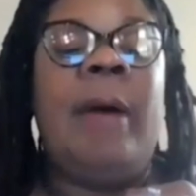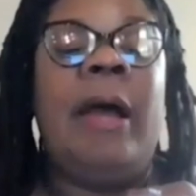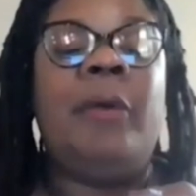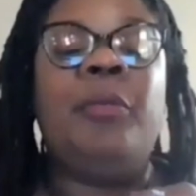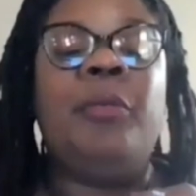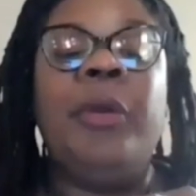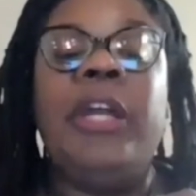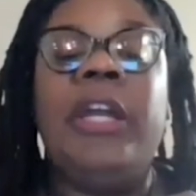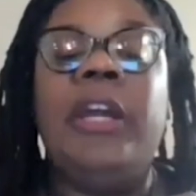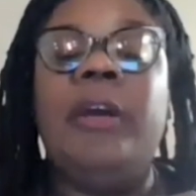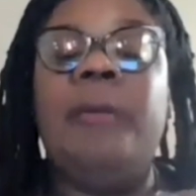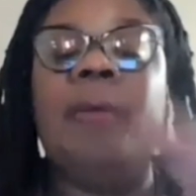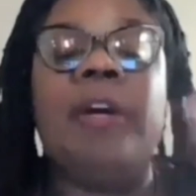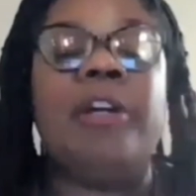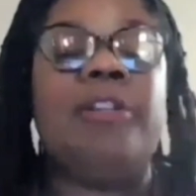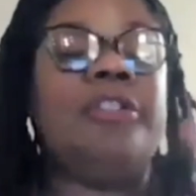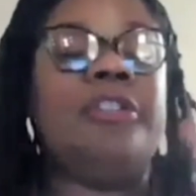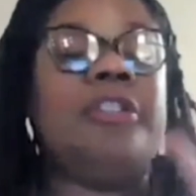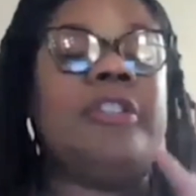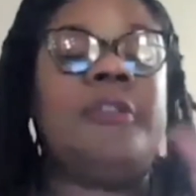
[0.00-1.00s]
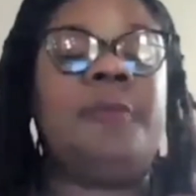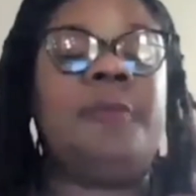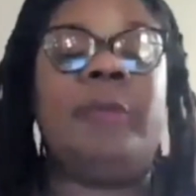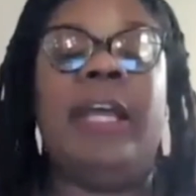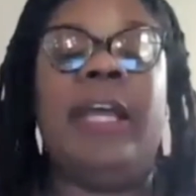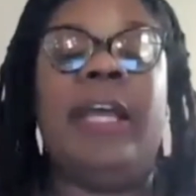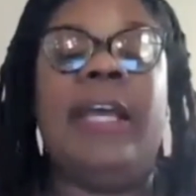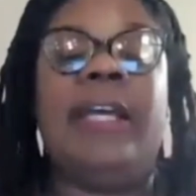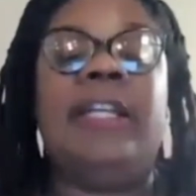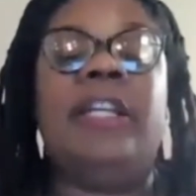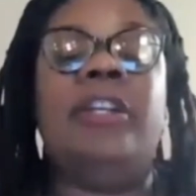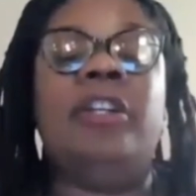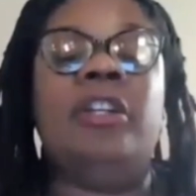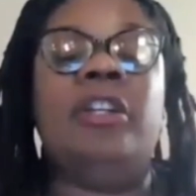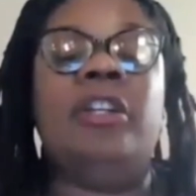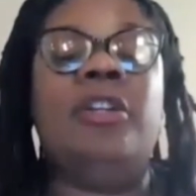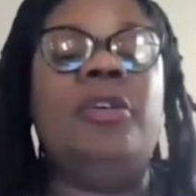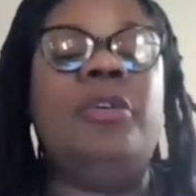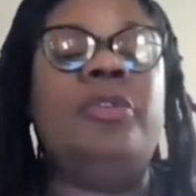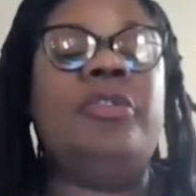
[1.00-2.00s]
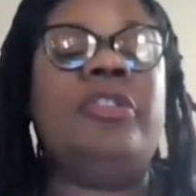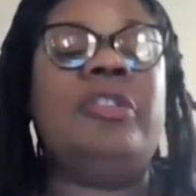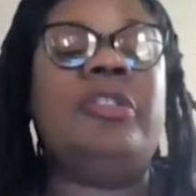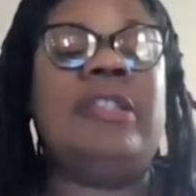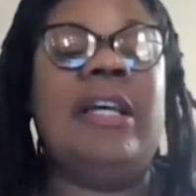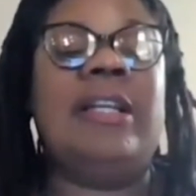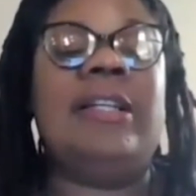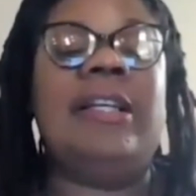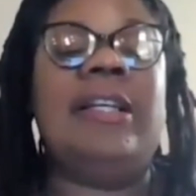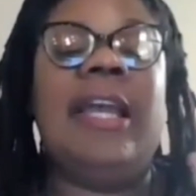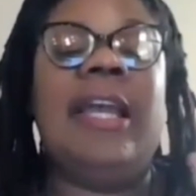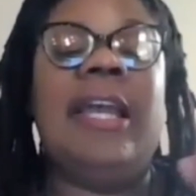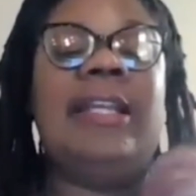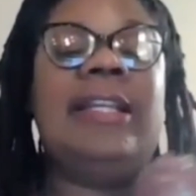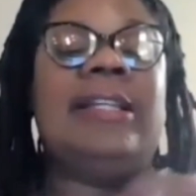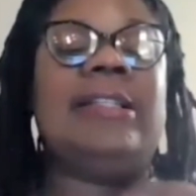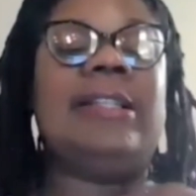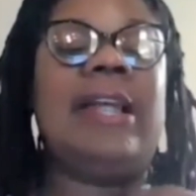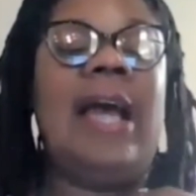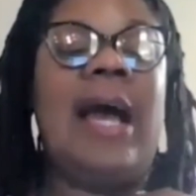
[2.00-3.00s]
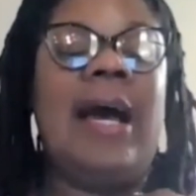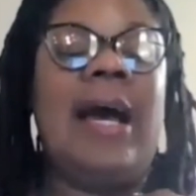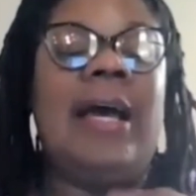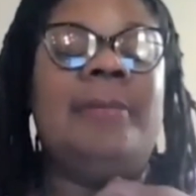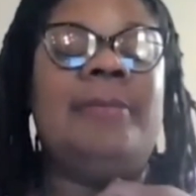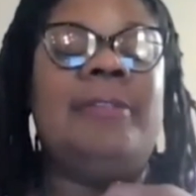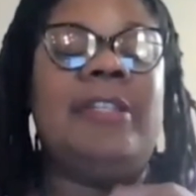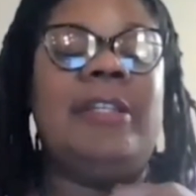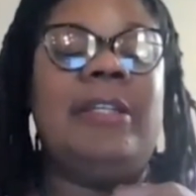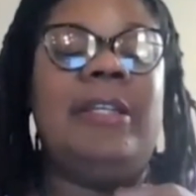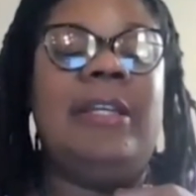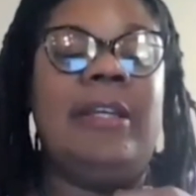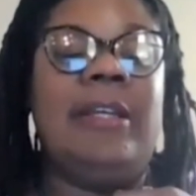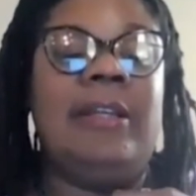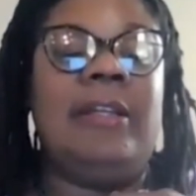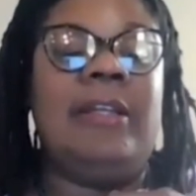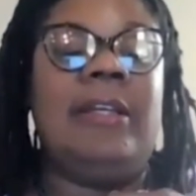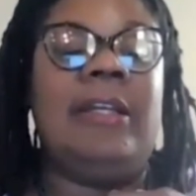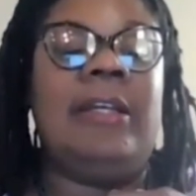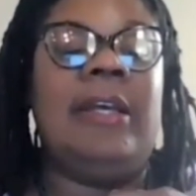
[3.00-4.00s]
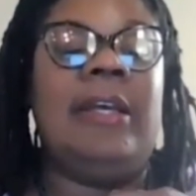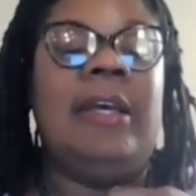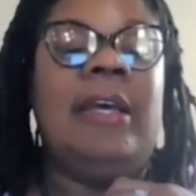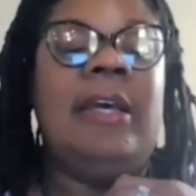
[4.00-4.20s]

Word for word: My reemergence plan includes dedicating time to healing